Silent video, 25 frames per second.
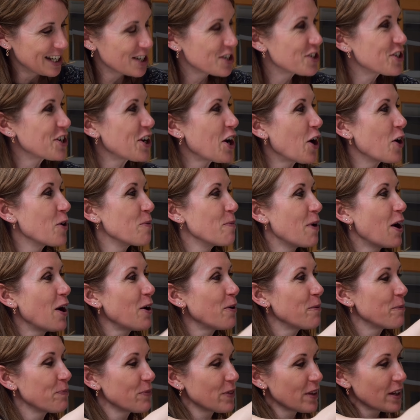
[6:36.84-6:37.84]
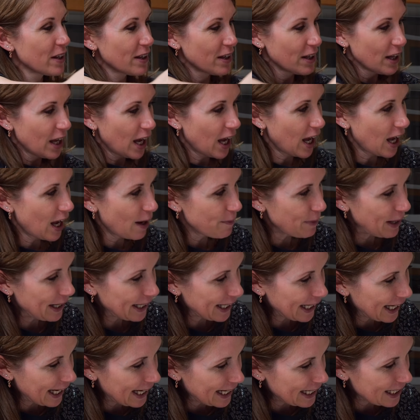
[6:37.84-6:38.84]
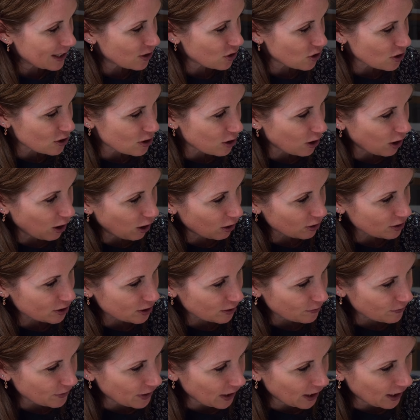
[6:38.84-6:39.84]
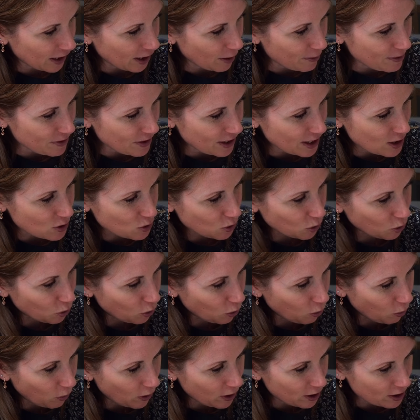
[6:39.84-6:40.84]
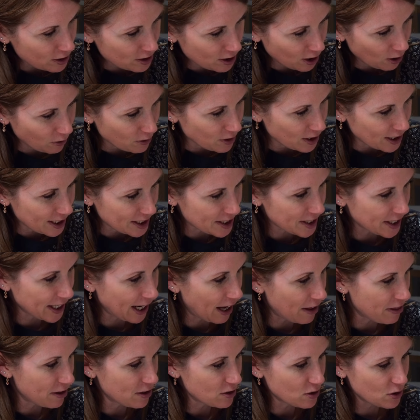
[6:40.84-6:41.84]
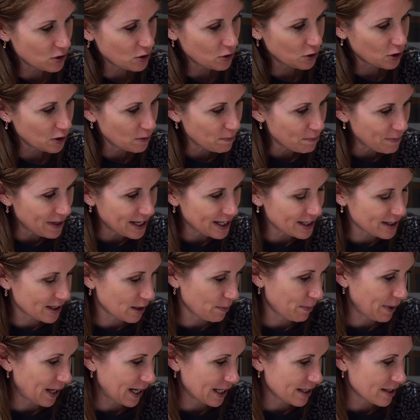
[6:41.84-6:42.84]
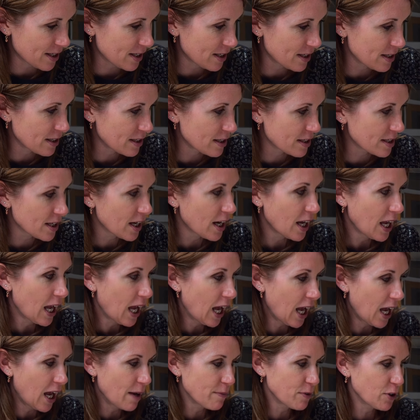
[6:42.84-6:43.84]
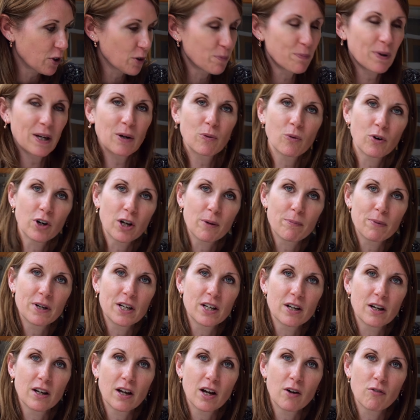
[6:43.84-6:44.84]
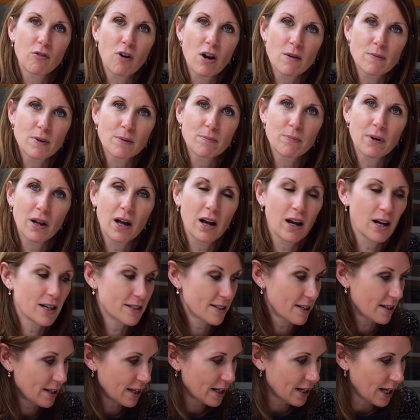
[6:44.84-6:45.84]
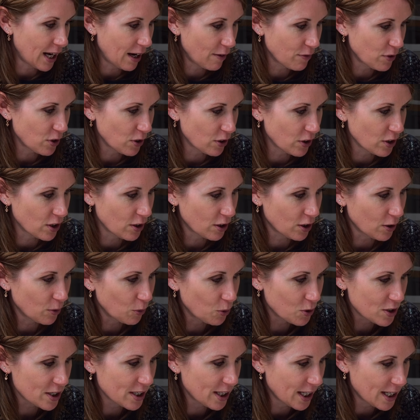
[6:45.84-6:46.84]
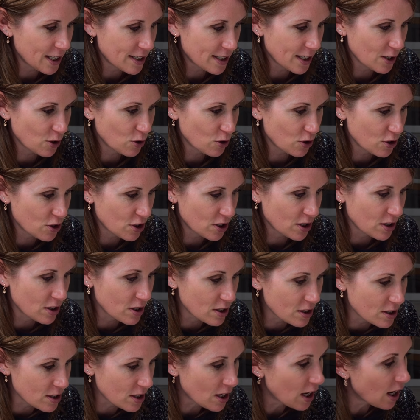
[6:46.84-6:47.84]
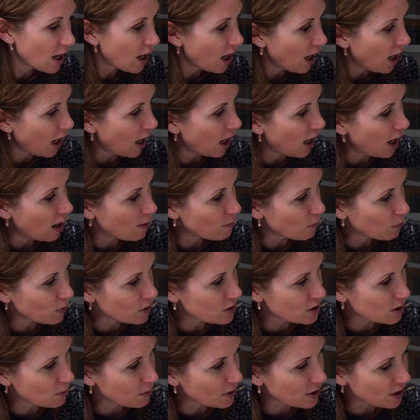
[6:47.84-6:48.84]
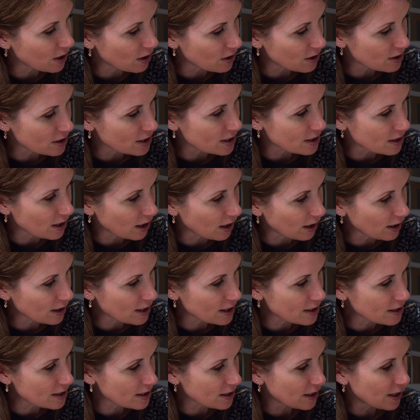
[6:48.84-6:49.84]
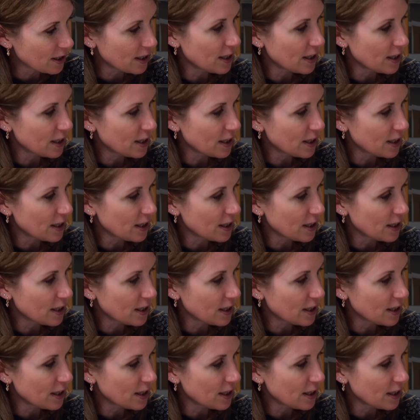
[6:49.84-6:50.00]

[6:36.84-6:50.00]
Giomo. Again, just lots of nice, I mean, these all work tonally together, so you could mix the patterns, you could pick one up in a Roman blind and then have your coordinating cushions with some of the other designs.